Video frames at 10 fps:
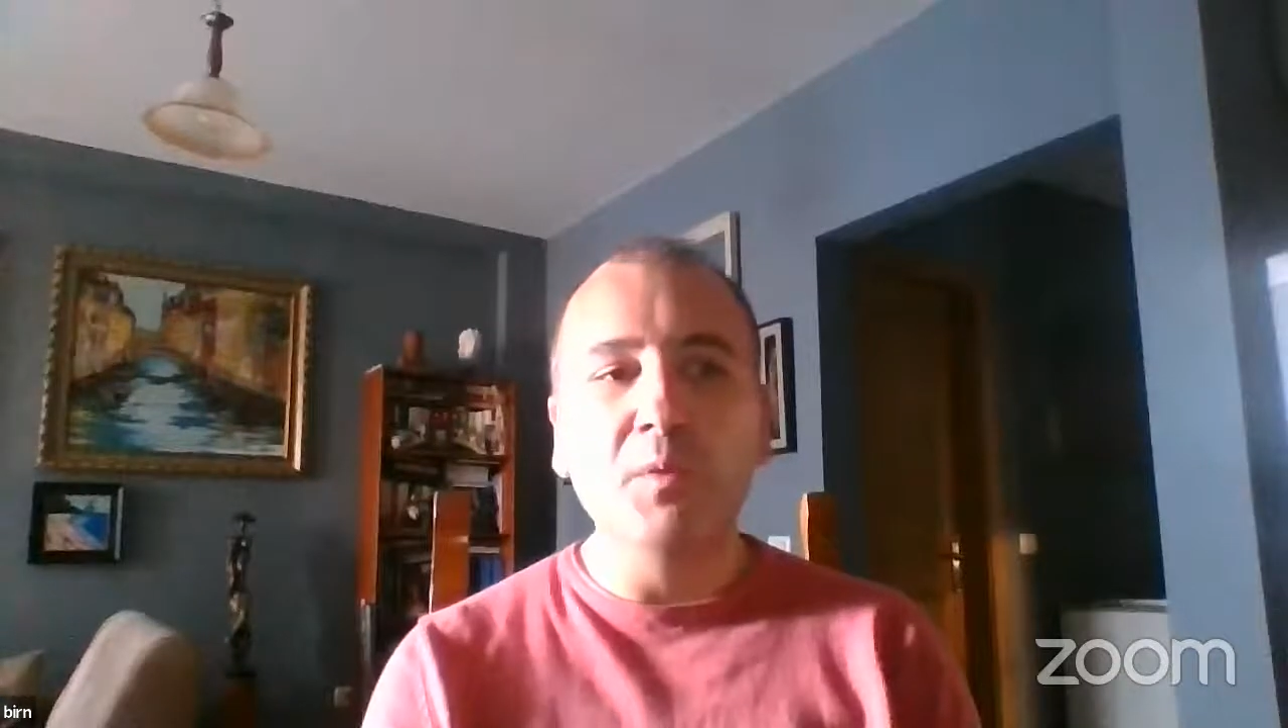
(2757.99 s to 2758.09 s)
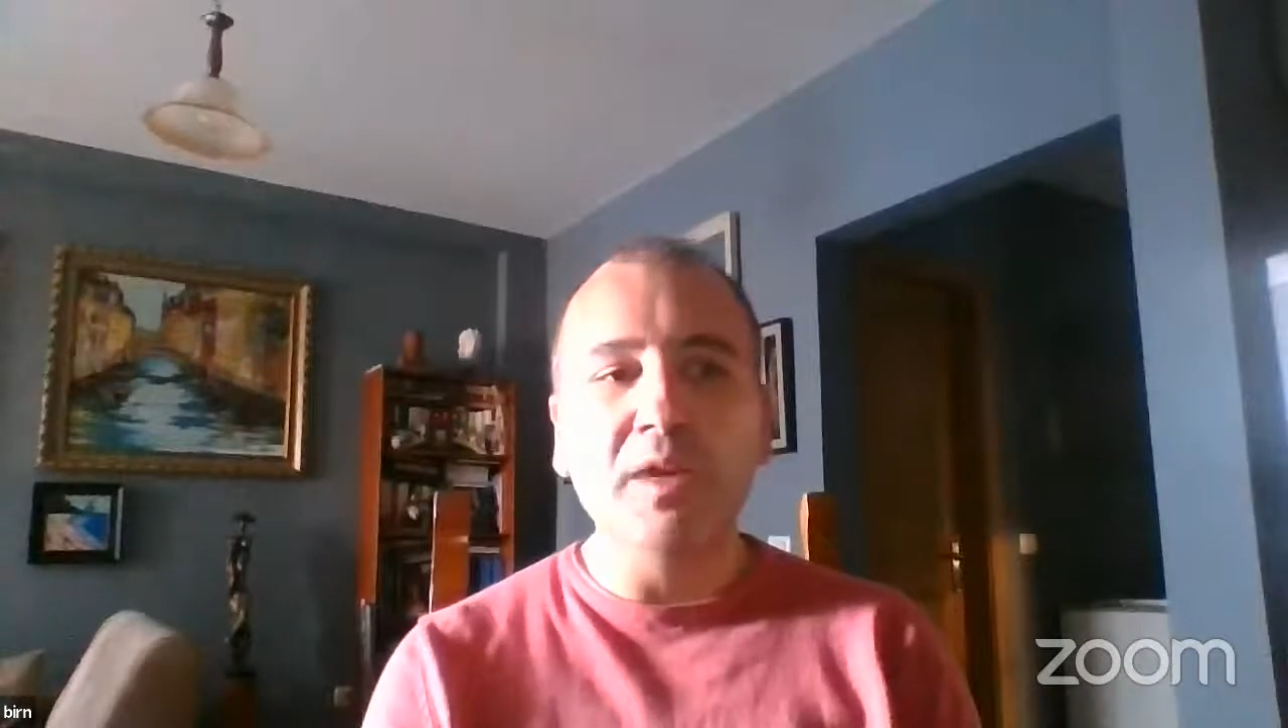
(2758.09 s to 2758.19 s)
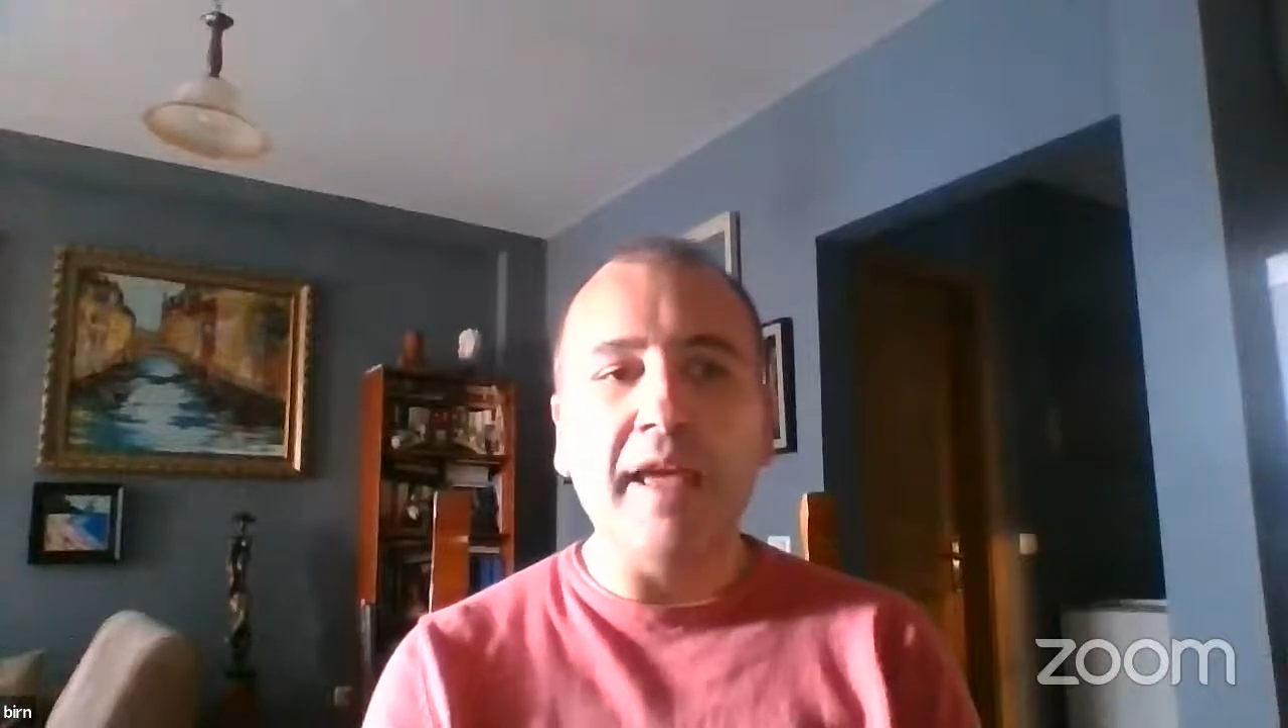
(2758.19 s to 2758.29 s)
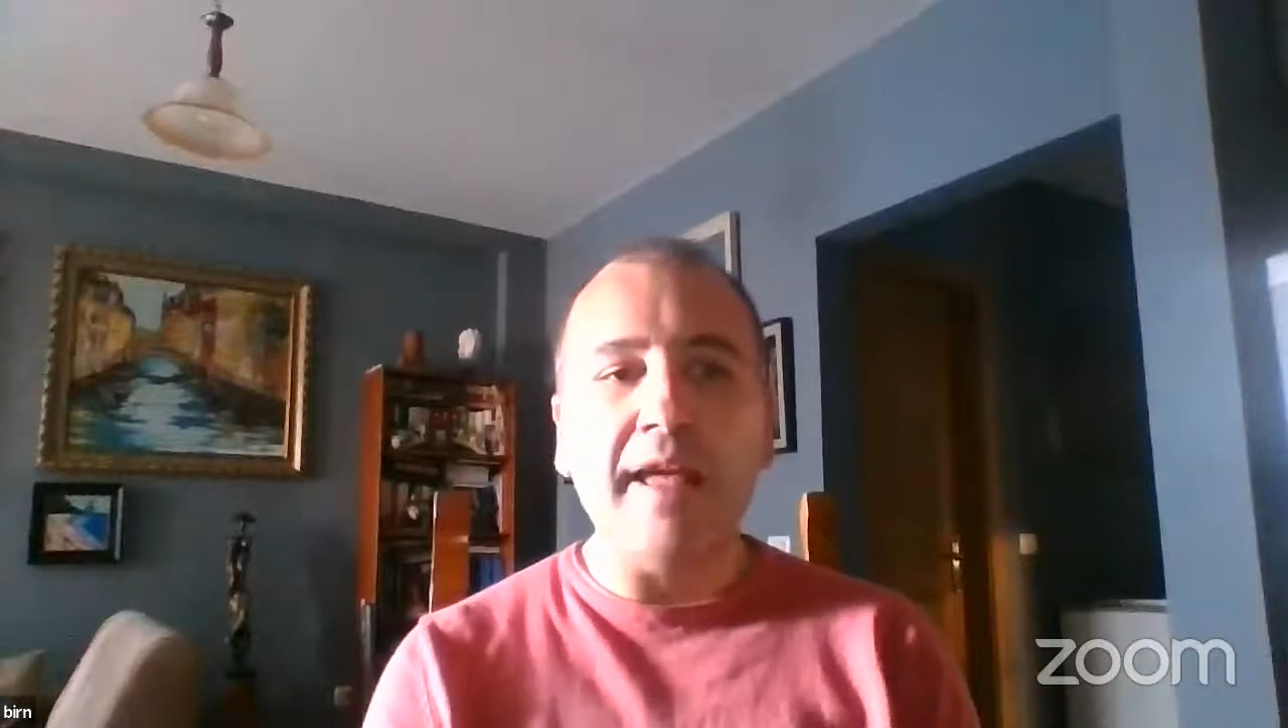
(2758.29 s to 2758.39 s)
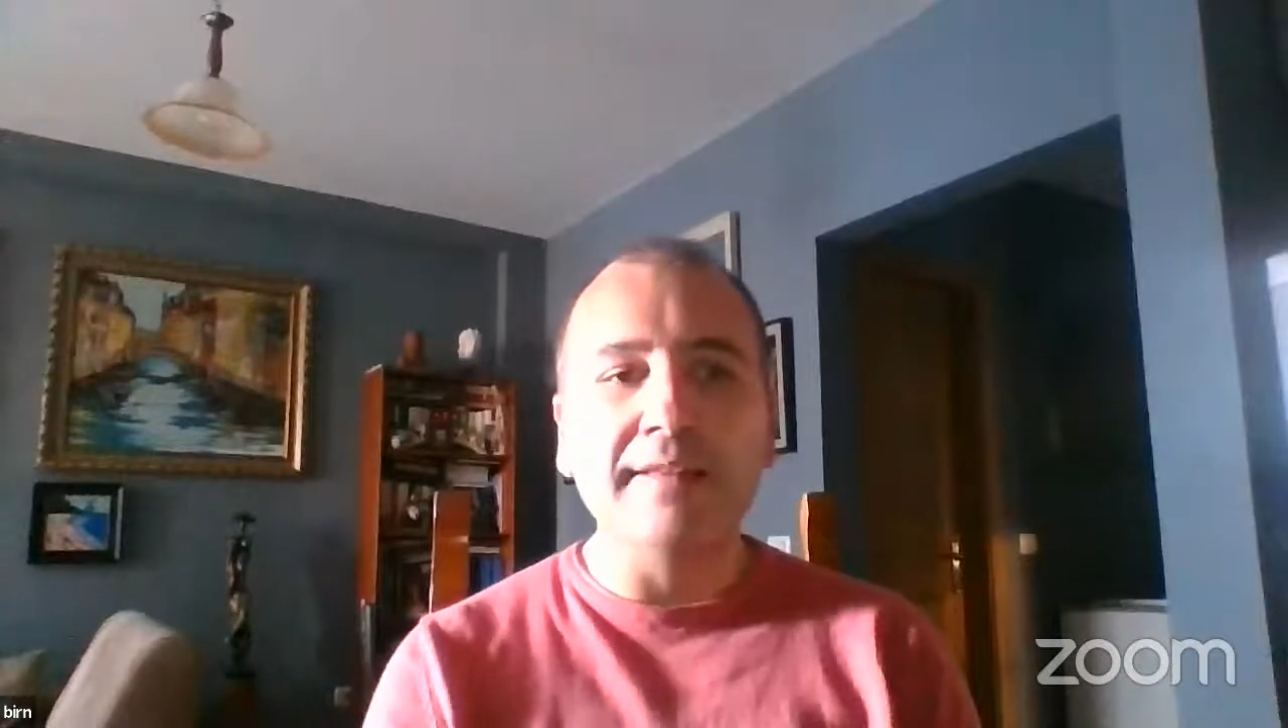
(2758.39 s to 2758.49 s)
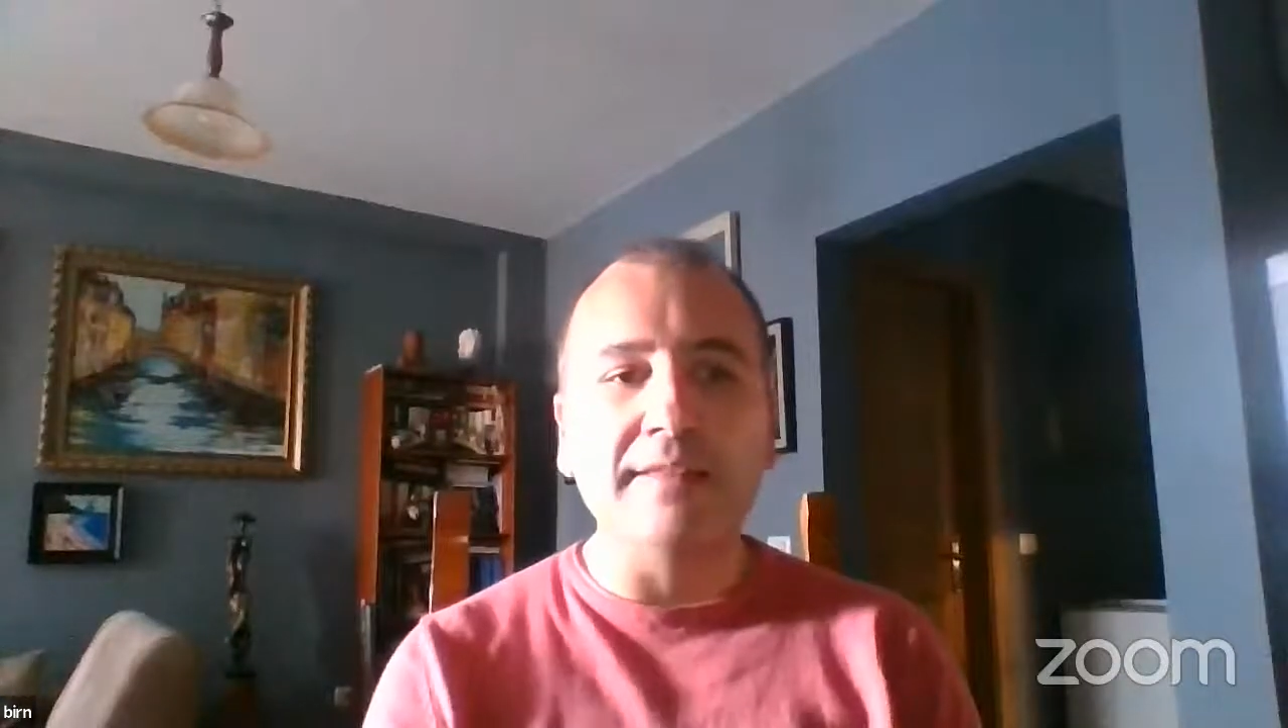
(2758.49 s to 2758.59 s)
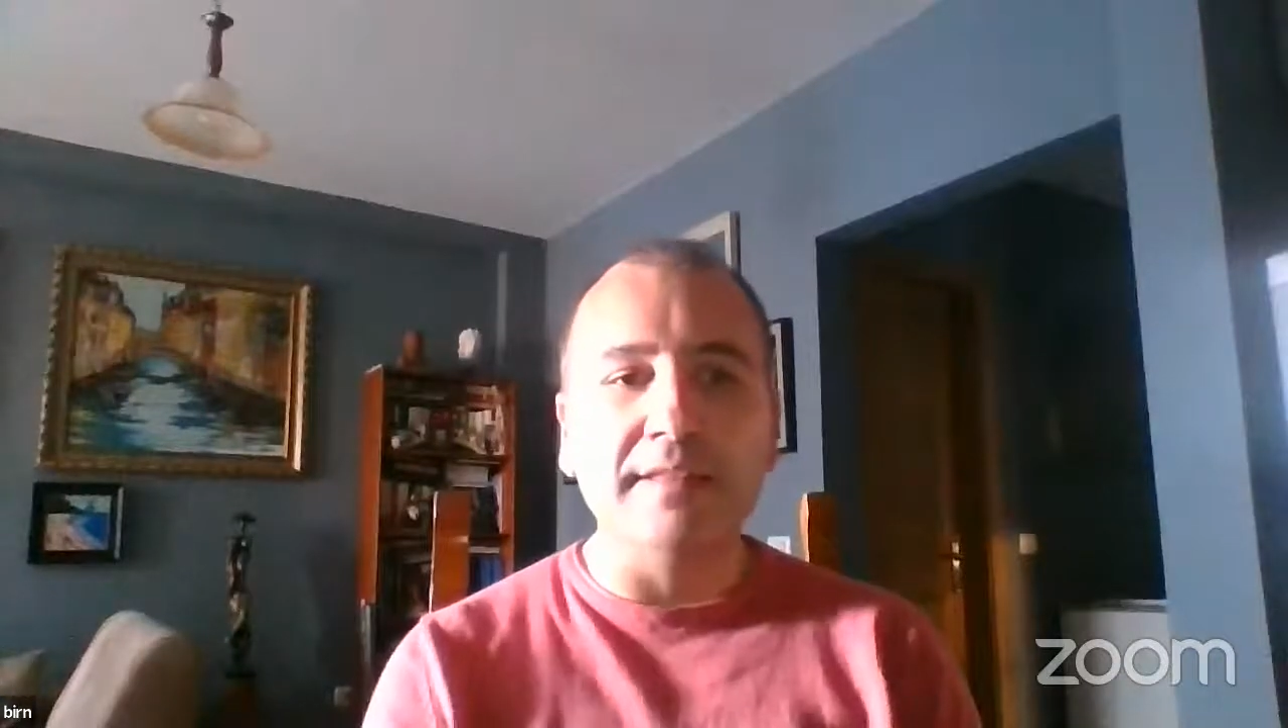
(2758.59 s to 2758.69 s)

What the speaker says: we had